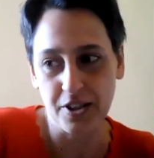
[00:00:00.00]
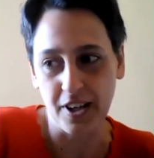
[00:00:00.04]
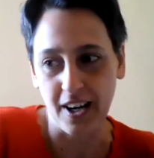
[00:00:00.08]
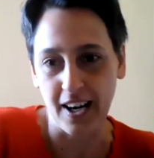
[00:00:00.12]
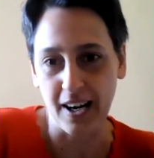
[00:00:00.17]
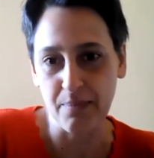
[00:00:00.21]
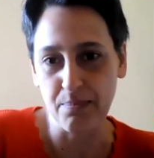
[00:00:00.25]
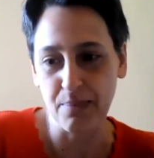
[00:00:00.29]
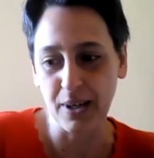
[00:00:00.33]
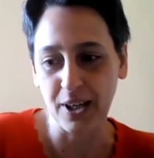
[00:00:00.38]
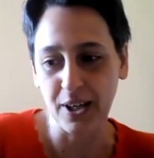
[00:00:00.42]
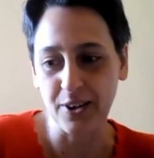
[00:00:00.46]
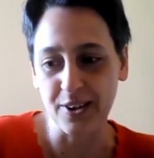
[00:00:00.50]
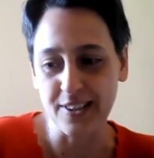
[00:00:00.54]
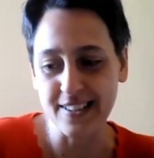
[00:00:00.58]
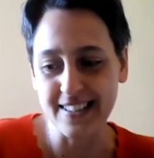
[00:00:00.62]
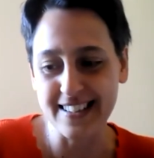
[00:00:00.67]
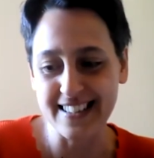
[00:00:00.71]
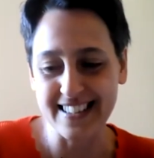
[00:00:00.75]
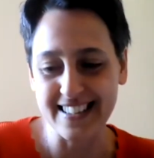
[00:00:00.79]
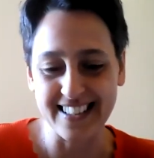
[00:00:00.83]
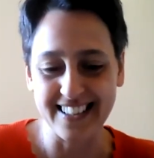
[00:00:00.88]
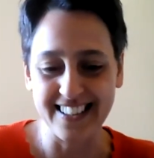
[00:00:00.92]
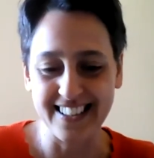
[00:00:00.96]
because
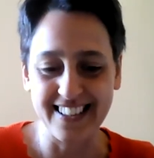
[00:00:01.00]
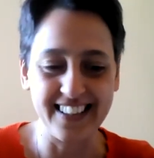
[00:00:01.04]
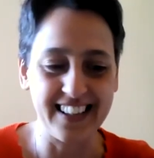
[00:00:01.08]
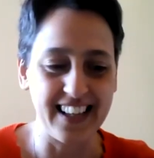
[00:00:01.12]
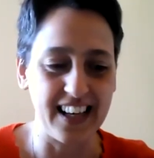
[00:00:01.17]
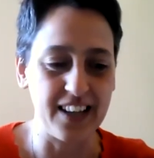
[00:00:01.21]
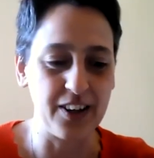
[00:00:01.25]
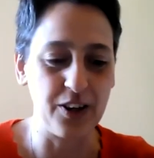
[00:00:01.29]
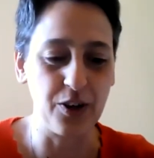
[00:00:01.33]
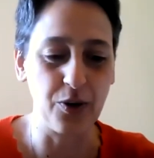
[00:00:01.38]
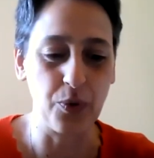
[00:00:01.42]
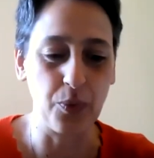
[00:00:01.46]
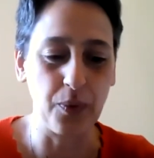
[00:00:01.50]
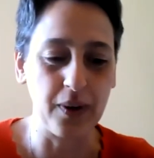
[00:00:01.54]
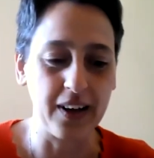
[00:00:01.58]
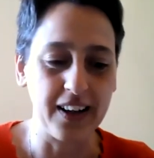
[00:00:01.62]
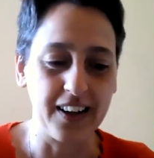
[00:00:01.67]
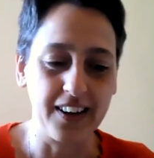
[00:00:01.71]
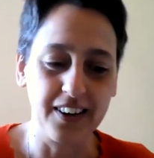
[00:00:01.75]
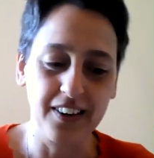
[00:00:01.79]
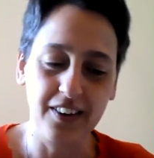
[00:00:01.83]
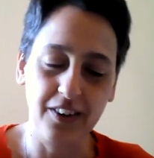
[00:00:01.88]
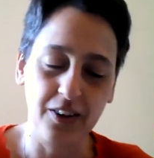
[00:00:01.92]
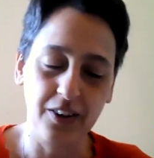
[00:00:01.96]
then you
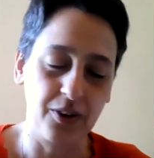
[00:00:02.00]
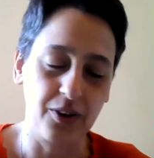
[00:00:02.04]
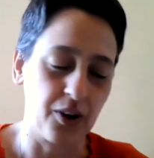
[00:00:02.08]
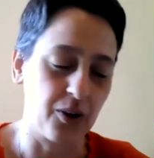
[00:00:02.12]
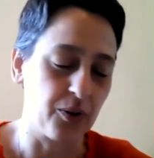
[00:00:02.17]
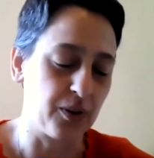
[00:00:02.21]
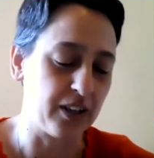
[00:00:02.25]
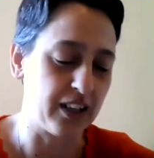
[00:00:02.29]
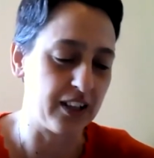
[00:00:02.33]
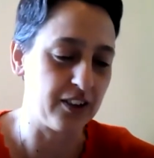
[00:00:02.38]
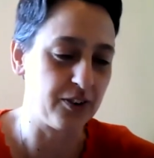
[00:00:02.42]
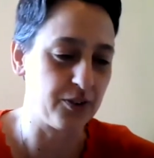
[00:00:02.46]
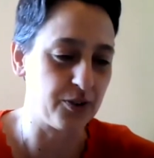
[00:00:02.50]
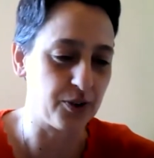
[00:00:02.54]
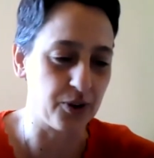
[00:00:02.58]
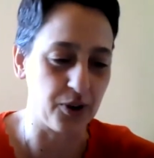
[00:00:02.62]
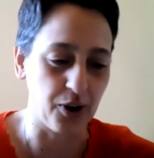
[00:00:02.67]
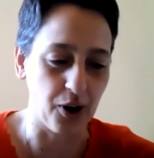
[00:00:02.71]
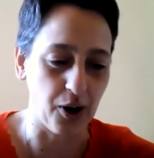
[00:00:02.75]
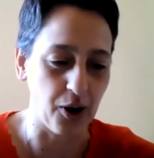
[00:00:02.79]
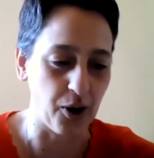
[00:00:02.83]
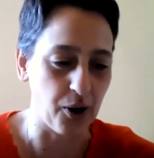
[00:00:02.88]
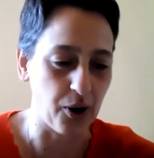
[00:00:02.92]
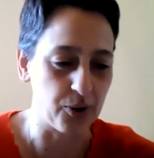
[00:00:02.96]
will, you know, need to
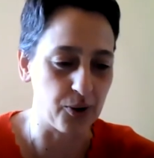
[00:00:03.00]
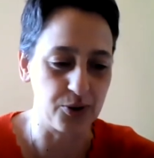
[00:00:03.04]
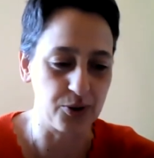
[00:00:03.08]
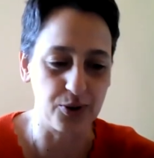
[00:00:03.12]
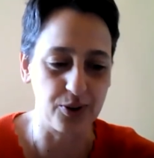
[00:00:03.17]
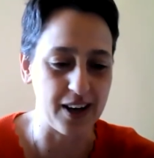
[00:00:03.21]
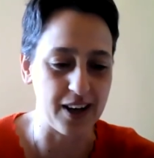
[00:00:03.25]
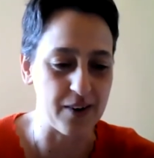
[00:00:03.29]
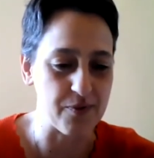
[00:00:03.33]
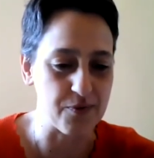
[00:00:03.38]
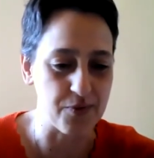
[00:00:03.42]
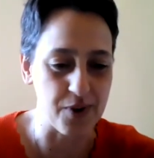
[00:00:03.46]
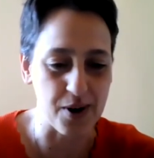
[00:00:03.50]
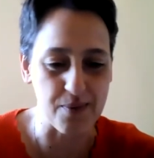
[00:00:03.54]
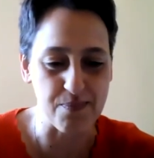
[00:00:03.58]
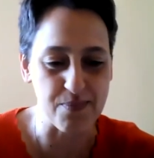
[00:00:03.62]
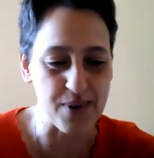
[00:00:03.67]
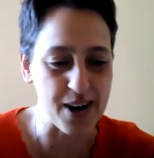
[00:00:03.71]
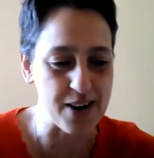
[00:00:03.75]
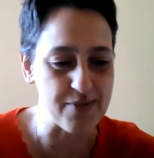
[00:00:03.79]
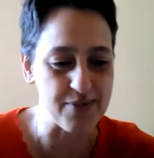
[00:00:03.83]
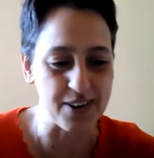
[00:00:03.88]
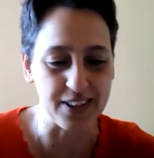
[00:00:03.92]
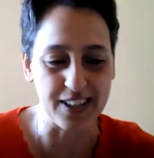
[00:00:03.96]
go to them one
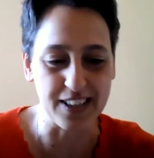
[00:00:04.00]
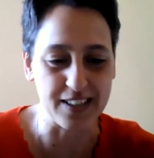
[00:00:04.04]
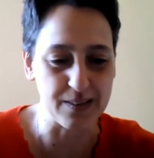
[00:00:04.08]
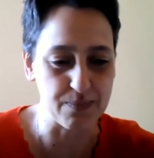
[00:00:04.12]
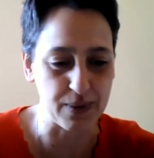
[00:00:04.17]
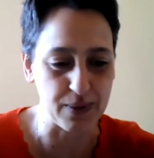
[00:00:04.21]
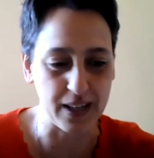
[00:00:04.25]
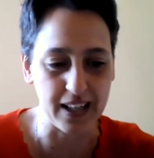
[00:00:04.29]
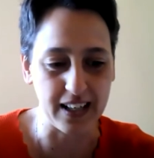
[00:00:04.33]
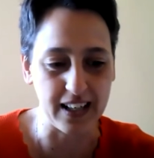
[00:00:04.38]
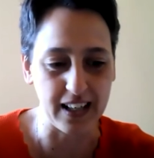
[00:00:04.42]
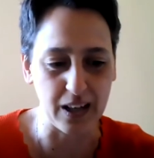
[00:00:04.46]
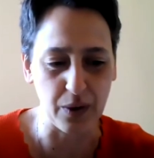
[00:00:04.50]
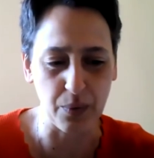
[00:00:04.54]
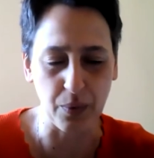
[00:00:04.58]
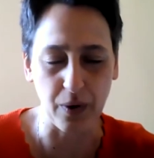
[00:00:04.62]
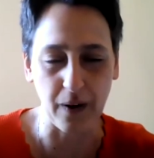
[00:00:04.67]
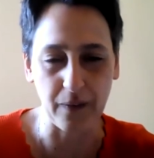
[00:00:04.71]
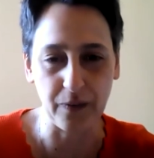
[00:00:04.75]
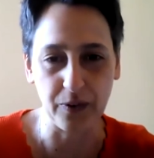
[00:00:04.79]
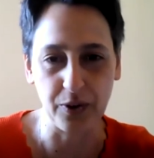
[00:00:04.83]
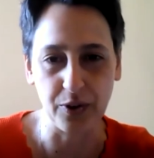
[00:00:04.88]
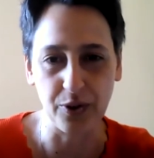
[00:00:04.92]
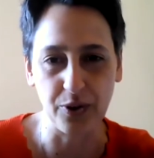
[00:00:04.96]
by one explaining
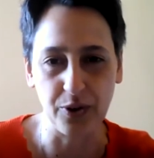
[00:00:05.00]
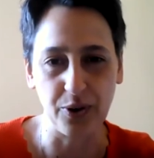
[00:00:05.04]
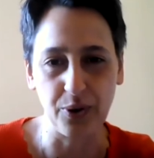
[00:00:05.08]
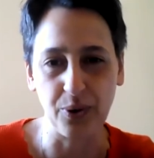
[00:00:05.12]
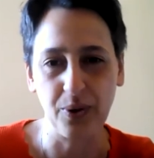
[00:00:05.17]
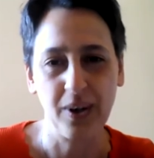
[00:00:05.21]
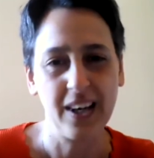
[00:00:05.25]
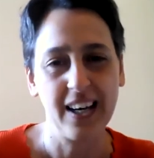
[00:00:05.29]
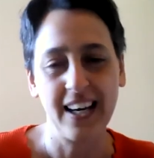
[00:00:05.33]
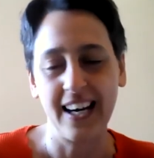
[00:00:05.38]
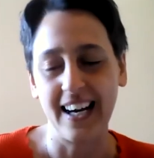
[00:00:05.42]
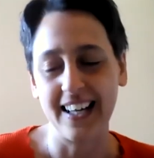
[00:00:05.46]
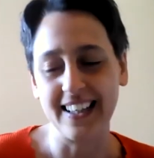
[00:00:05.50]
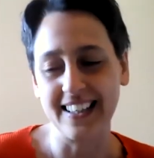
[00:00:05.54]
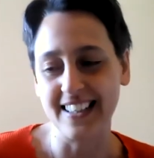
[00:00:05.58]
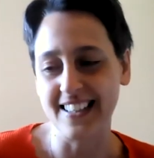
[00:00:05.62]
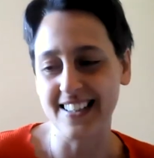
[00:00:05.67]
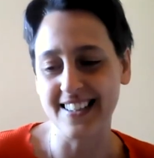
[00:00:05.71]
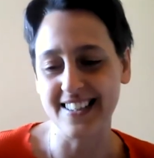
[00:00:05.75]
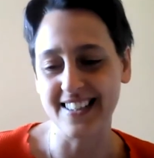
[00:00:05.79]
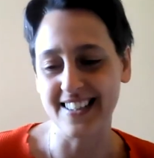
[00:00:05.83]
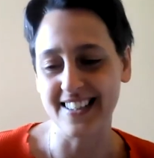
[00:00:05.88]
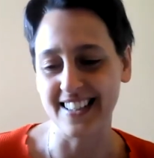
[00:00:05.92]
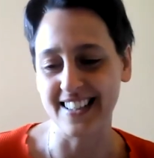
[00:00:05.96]
what to do, and
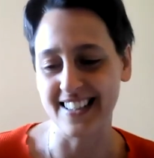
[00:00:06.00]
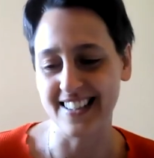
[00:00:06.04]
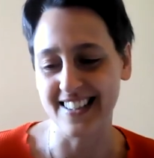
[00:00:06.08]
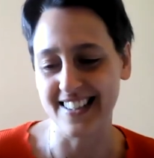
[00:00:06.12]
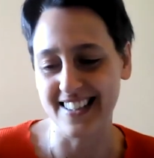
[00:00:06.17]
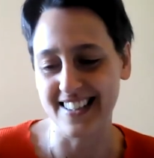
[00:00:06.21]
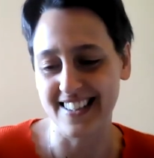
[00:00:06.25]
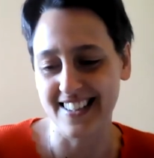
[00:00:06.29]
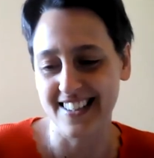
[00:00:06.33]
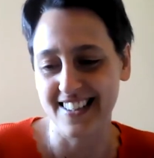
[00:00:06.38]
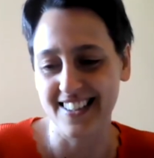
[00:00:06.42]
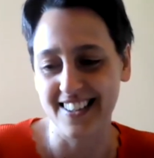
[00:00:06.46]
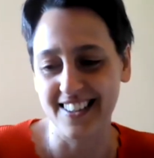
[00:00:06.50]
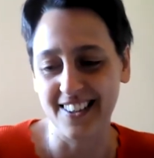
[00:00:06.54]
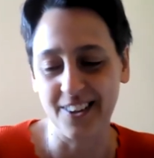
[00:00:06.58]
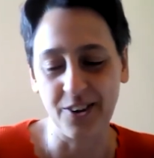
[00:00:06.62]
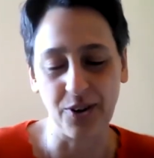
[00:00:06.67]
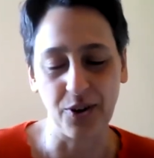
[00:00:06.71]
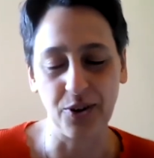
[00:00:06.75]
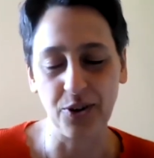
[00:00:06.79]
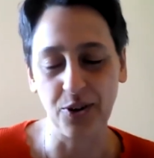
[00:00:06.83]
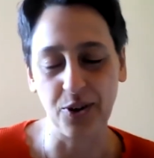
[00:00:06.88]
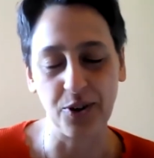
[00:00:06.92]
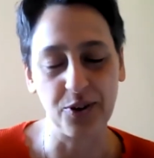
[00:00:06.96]
it's
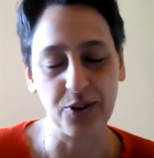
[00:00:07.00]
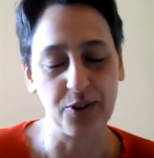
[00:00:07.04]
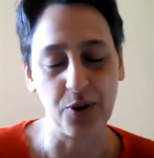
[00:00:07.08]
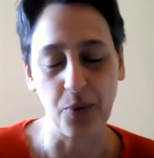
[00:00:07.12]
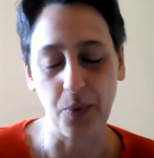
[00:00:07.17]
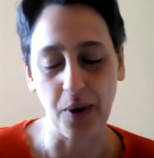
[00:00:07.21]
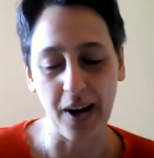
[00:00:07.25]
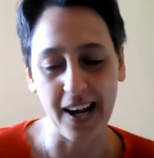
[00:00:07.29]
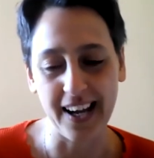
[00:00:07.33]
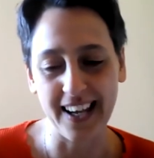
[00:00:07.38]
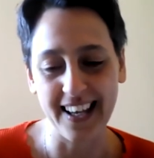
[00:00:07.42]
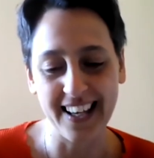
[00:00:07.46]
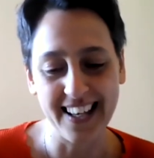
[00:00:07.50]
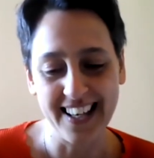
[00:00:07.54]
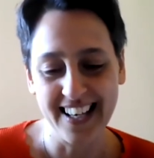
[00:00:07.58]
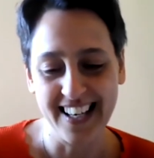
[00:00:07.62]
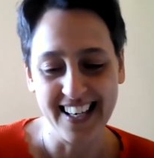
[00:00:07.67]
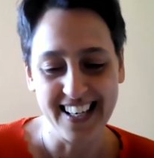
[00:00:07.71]
not the way.